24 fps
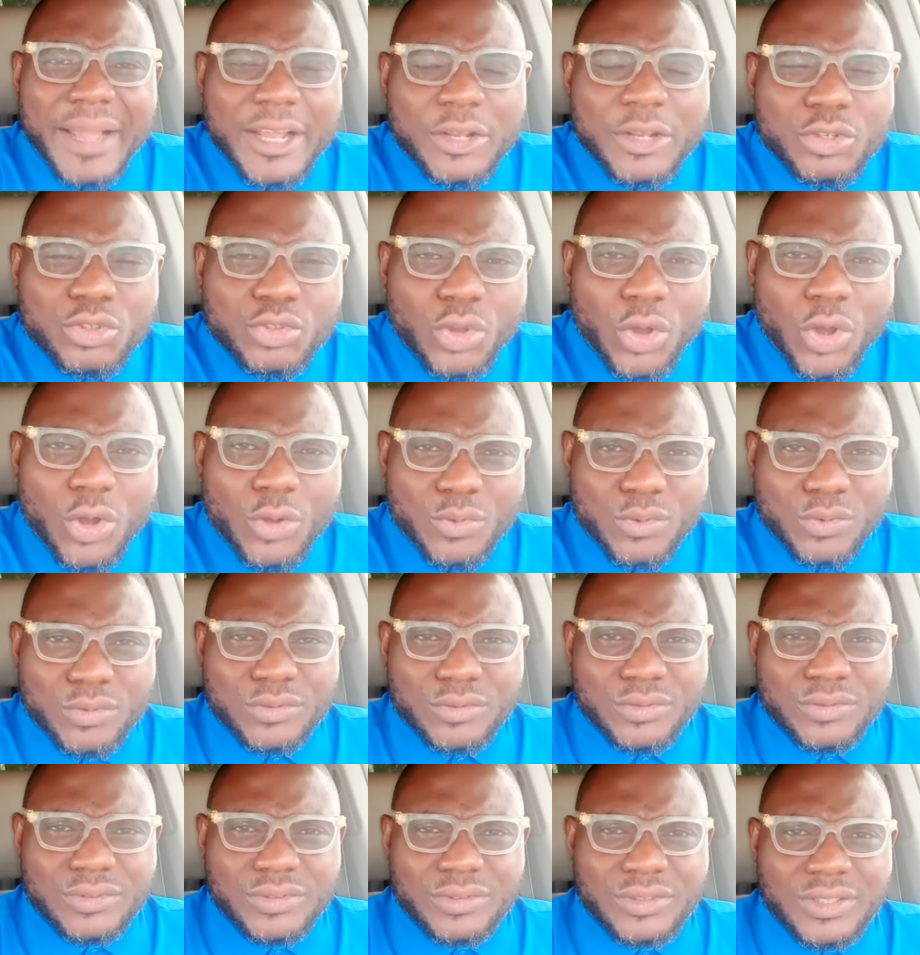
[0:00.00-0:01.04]
by Nzogo,
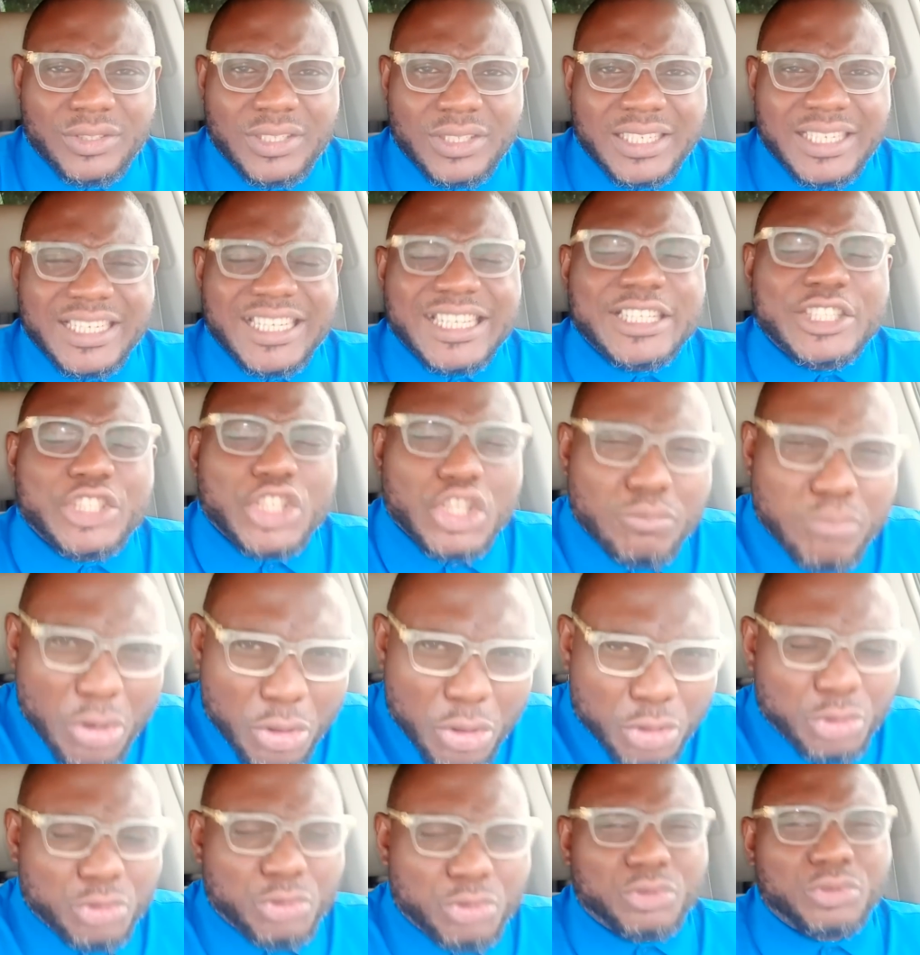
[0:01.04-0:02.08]
is
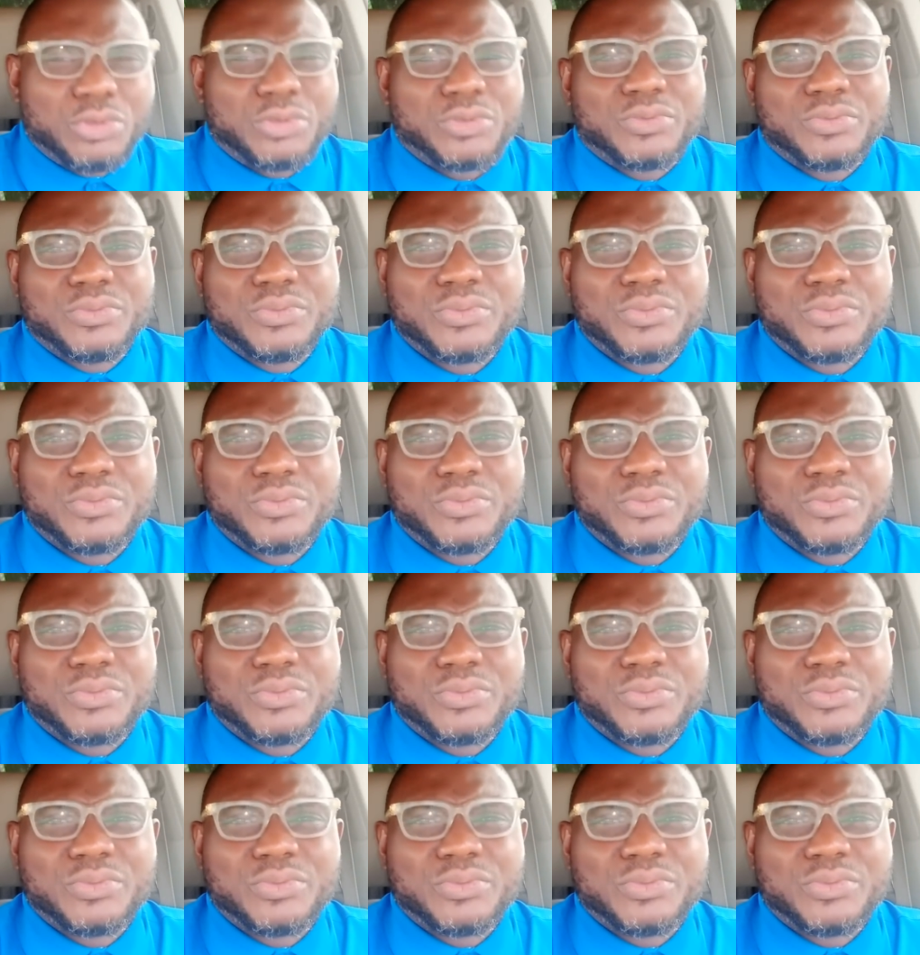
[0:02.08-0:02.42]
Yibo coup.